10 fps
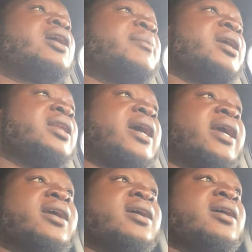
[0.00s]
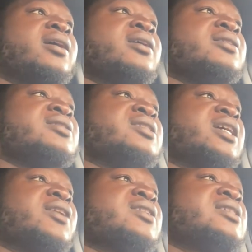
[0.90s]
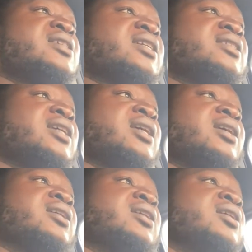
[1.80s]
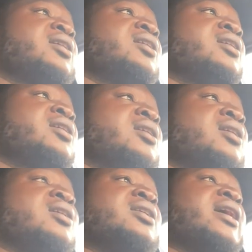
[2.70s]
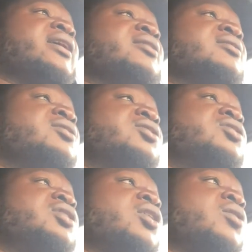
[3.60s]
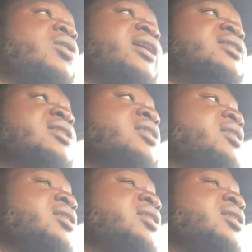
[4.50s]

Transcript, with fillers: mean, like 0 to 60 in so less than,